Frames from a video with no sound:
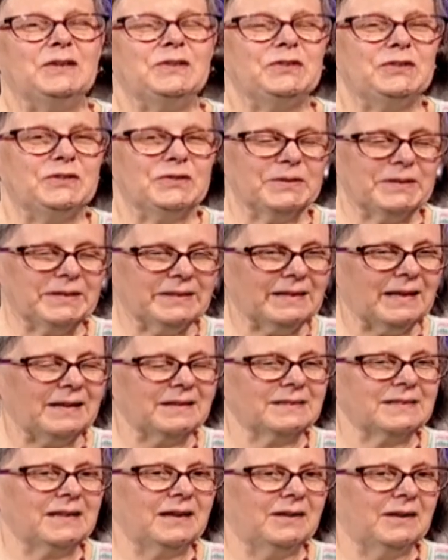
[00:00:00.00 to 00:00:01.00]
During
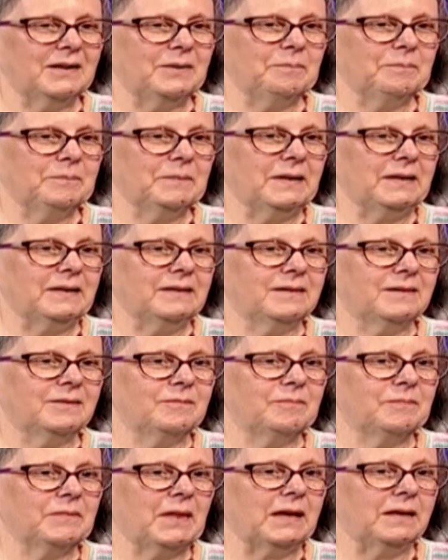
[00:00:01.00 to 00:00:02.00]
that time,
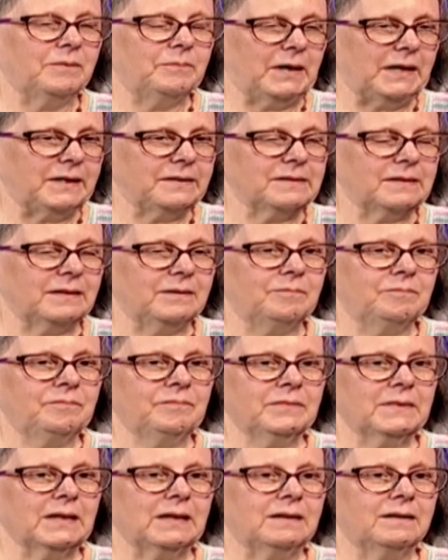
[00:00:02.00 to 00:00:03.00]
I met
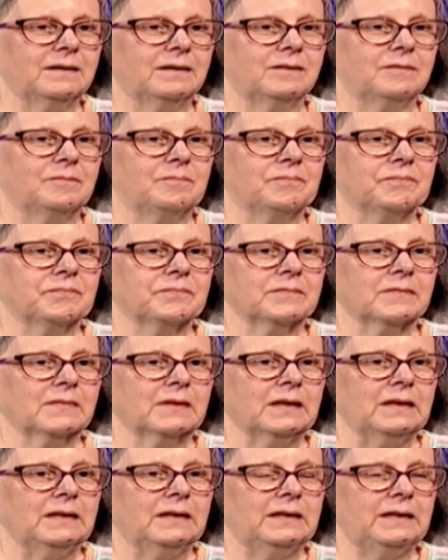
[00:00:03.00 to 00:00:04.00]
him.
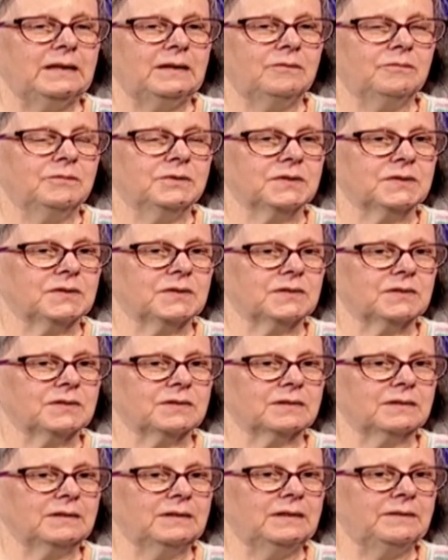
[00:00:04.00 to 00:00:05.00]
He
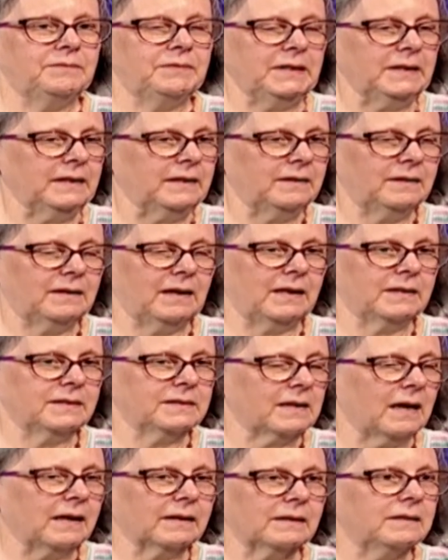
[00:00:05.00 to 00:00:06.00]
was living in
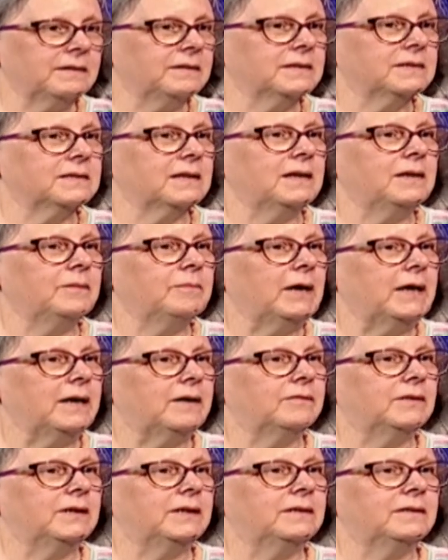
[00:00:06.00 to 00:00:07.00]
exactly the same
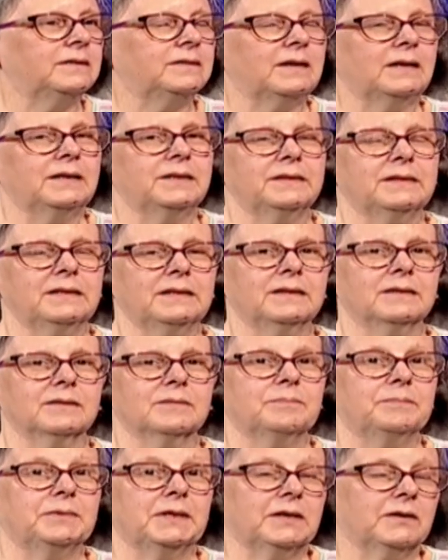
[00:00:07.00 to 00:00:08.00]
area, I
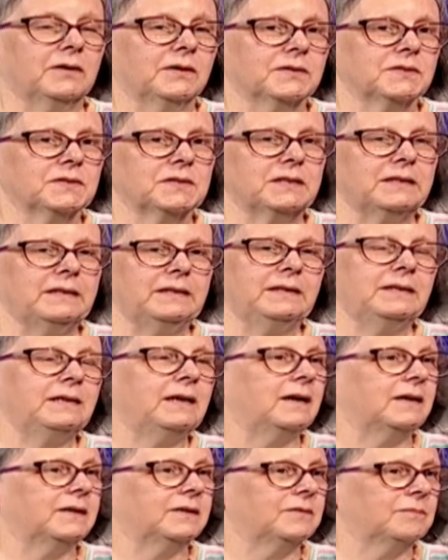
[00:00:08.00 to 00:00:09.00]
think, because he
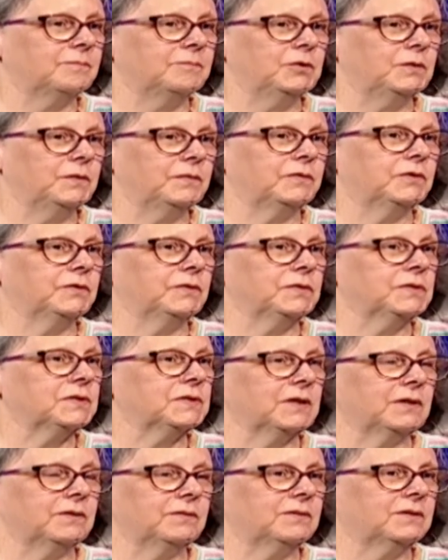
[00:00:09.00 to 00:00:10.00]
had moved
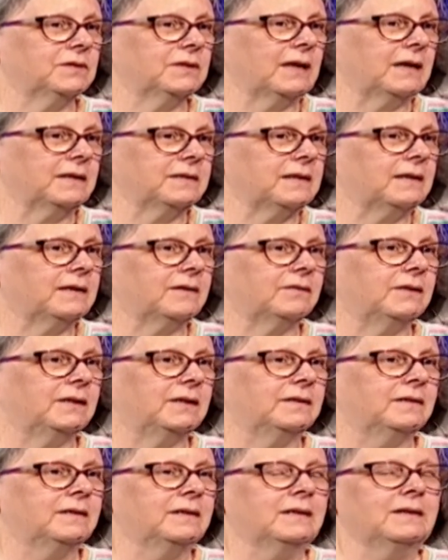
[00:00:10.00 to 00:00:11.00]
also to that
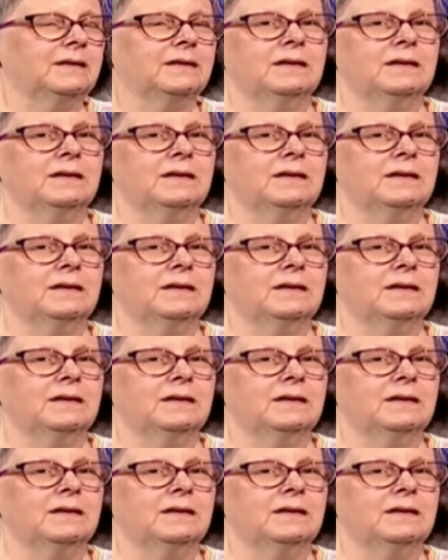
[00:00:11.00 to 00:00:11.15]
area